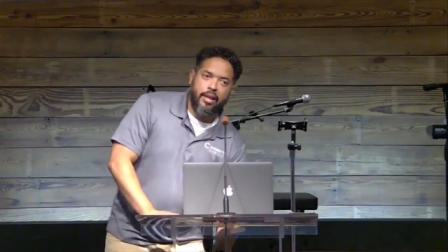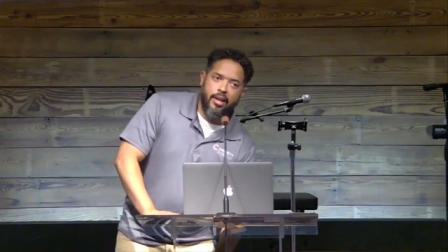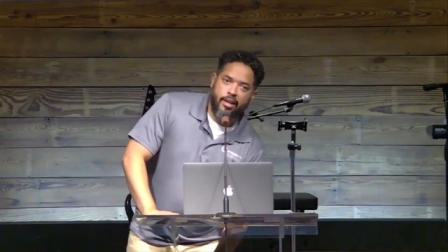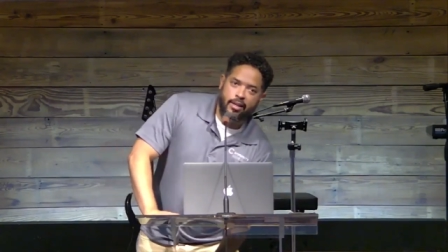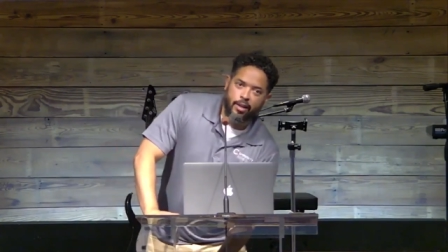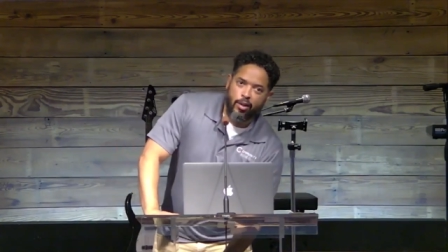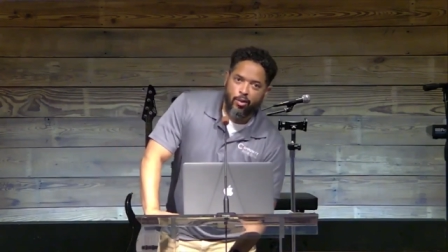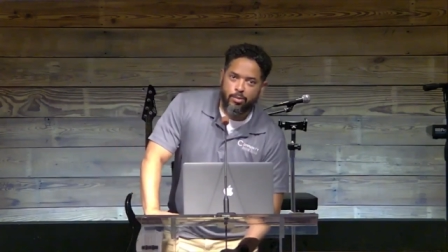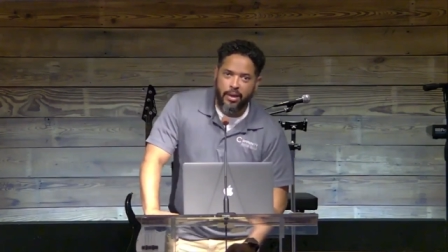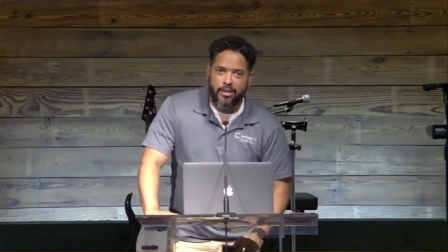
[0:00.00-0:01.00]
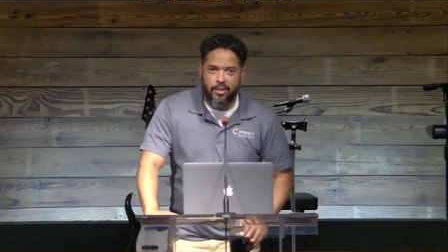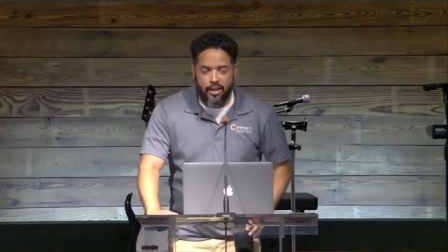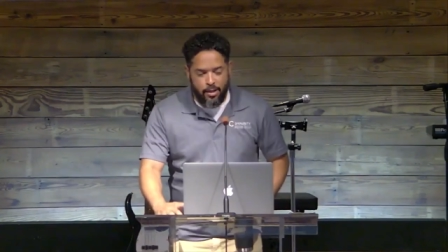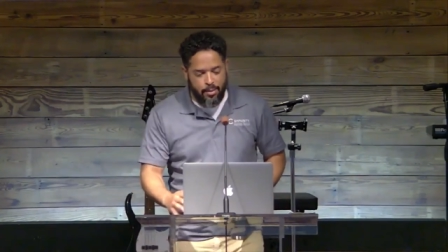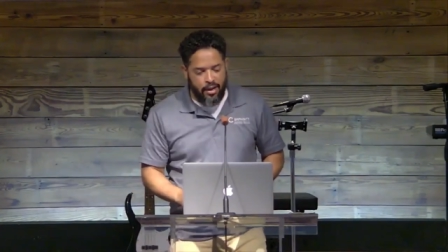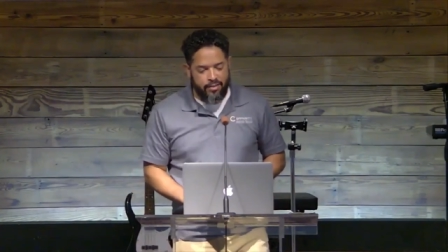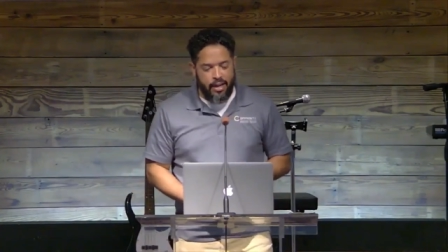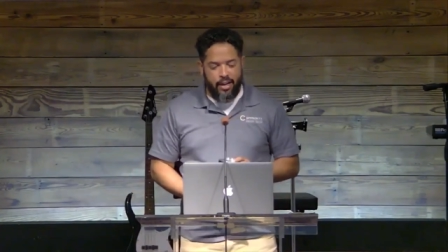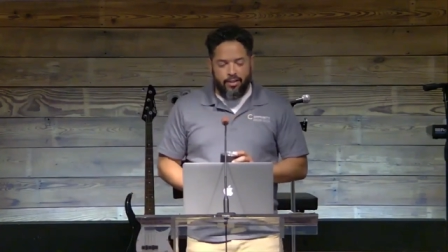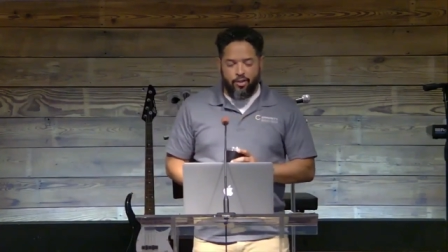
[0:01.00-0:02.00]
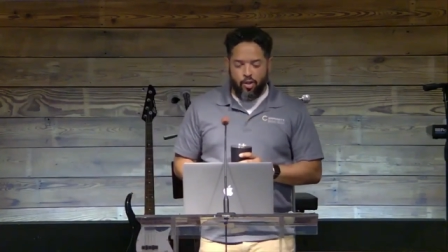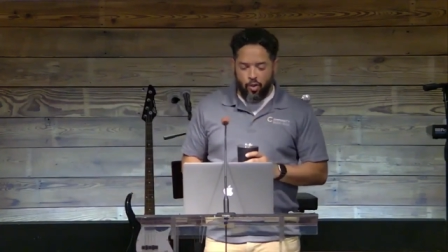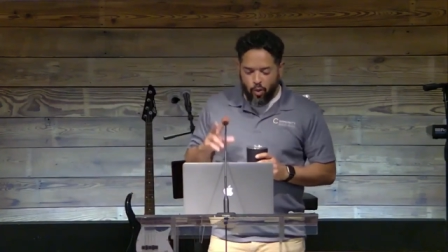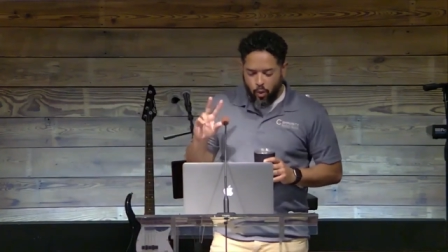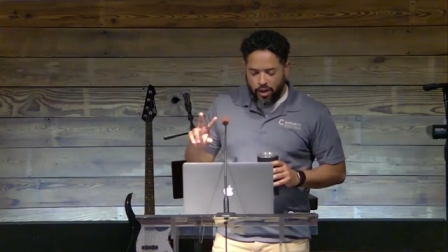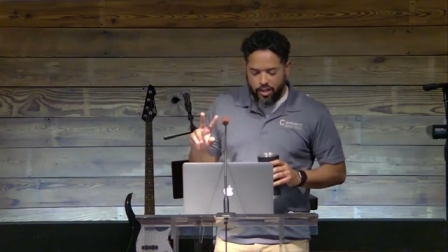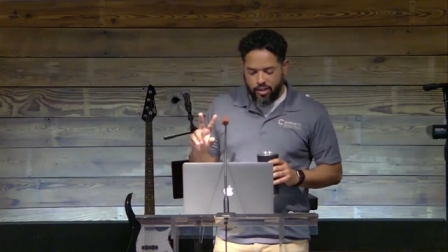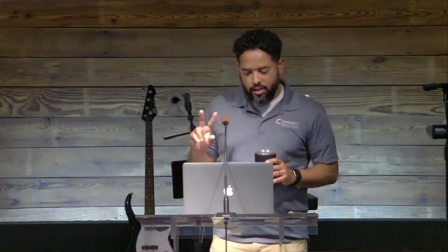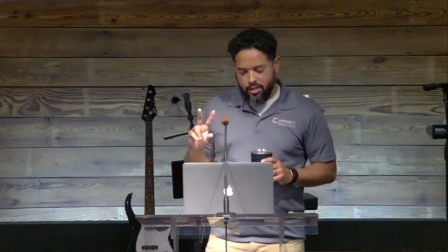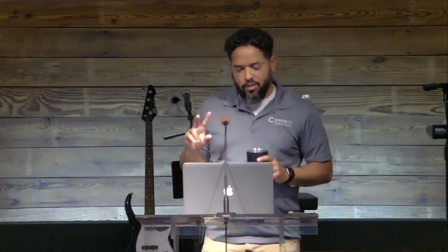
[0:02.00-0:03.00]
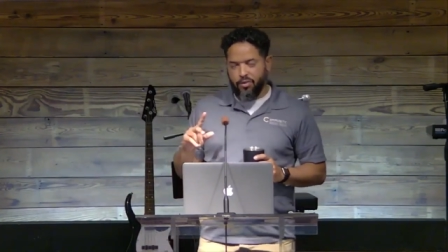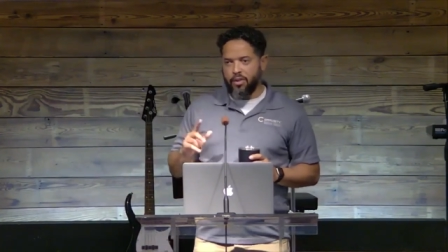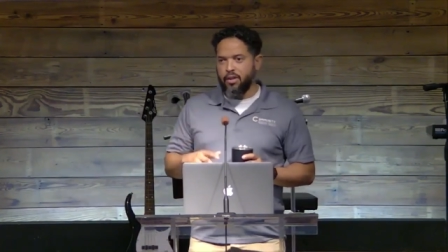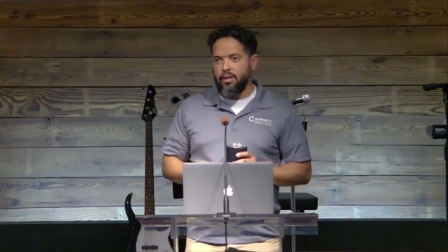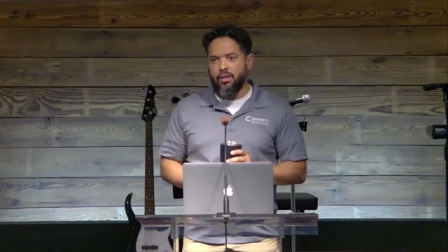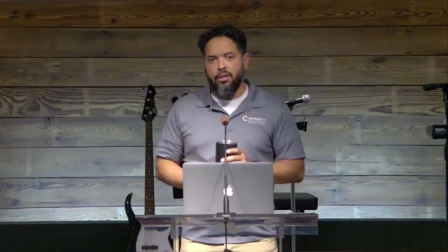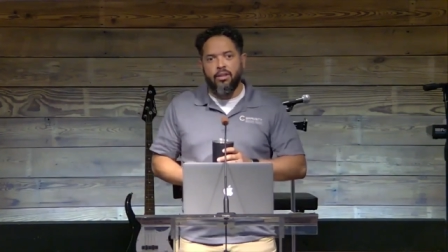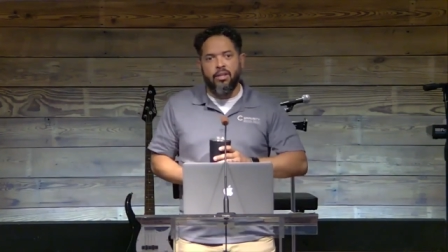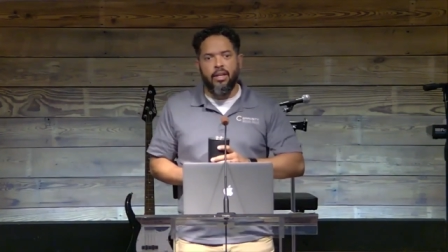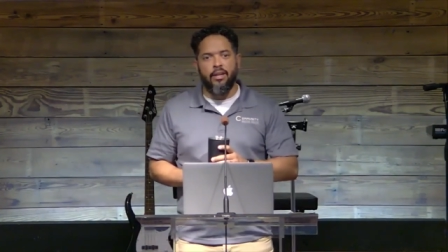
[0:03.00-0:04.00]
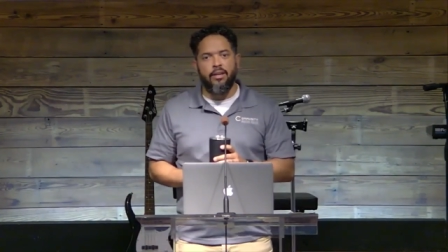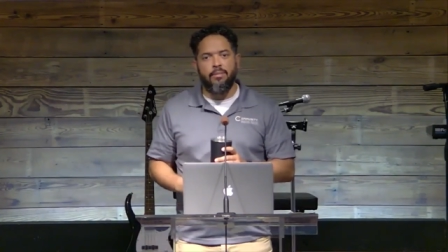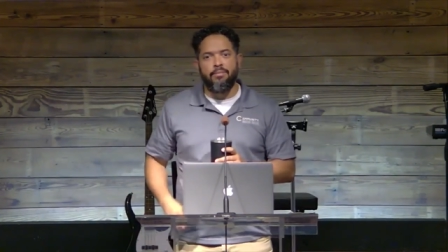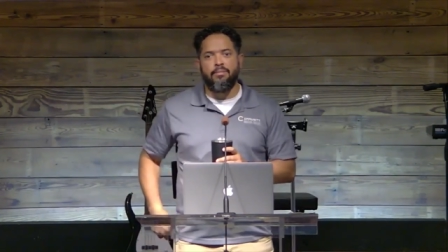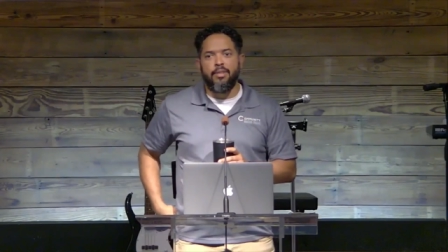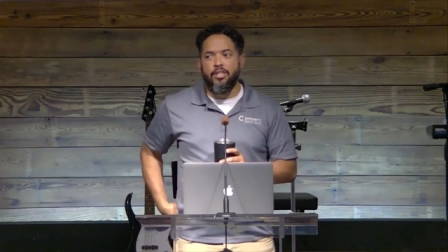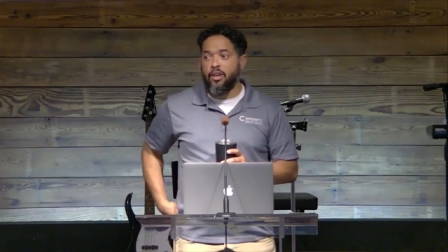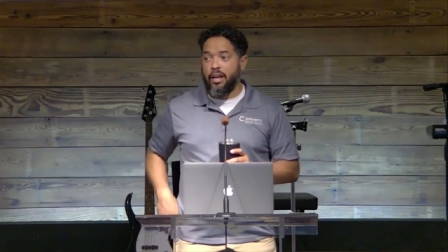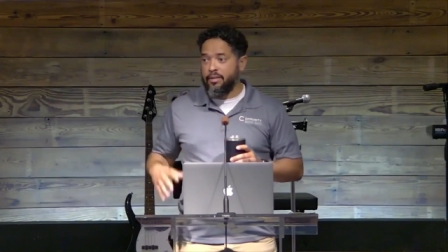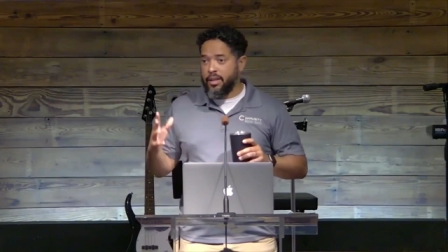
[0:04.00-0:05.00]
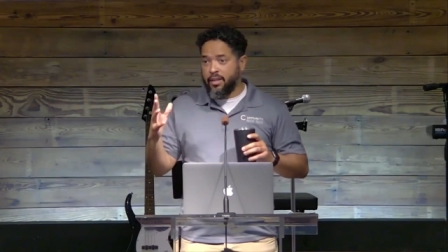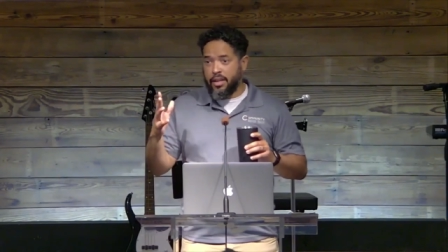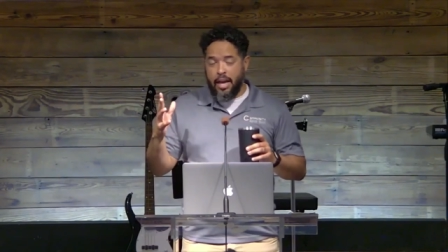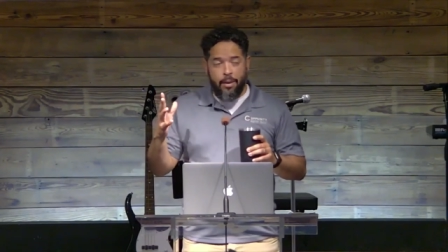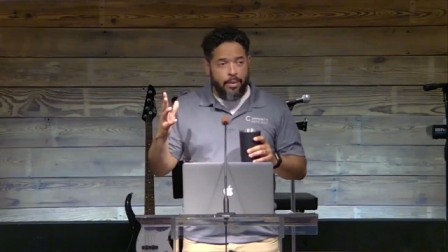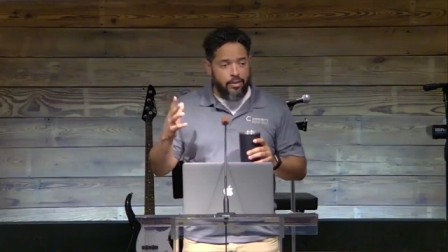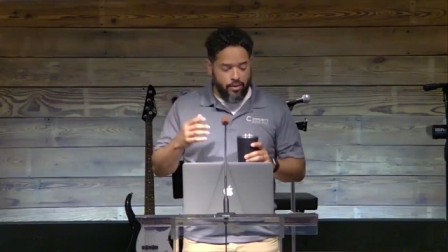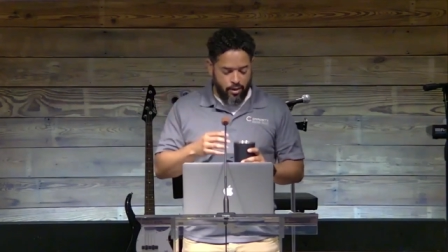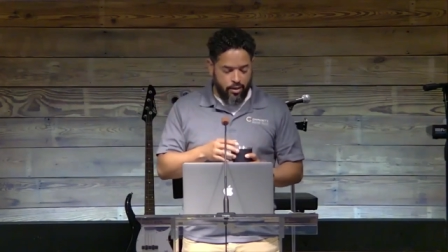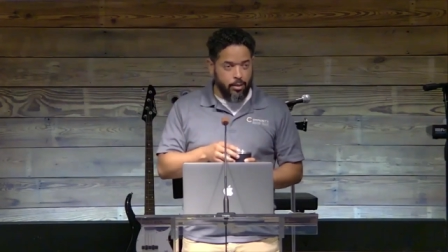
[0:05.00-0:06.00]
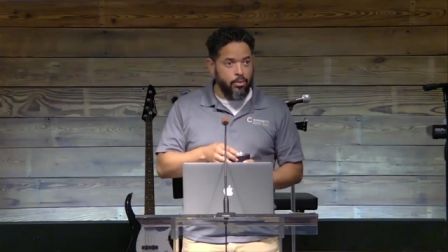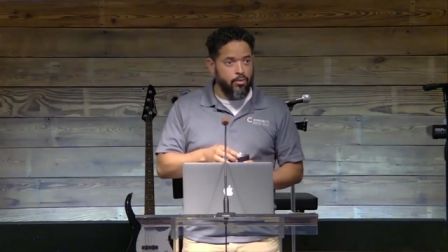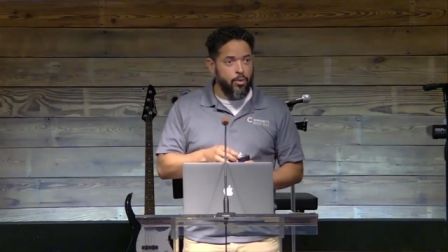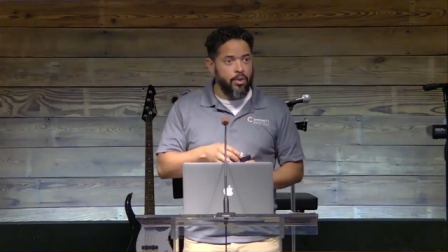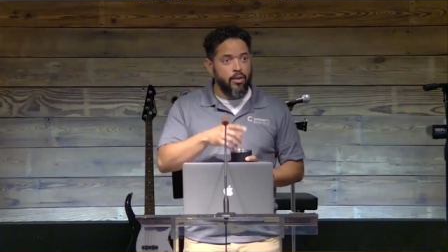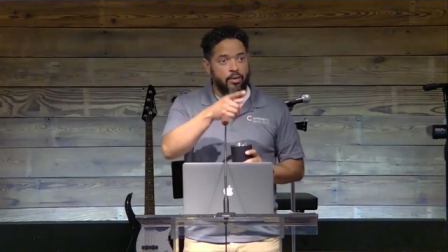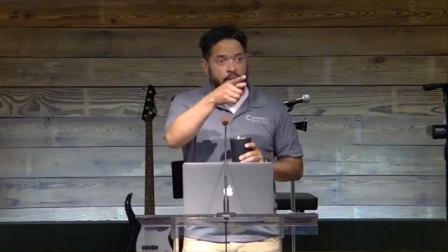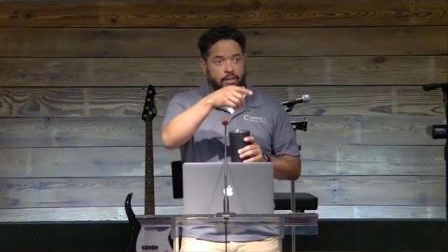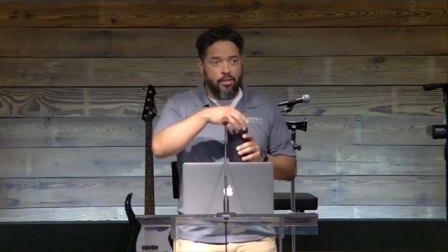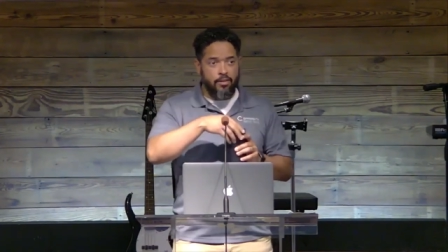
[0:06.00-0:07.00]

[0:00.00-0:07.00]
kind of concludes my study, but I've got two questions for y'all. Um, did y'all have any comments or anything before we go? Yes, sir.